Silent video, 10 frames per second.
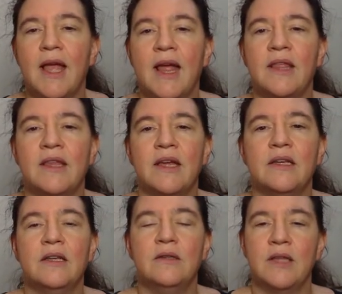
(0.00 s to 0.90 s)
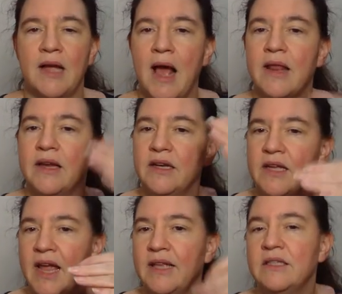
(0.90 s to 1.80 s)
And then the color
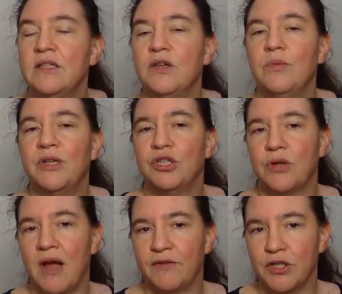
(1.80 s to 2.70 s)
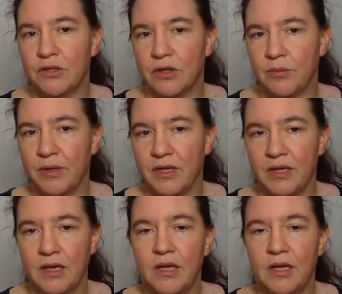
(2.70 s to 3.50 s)
indicates which graph she's going to be in.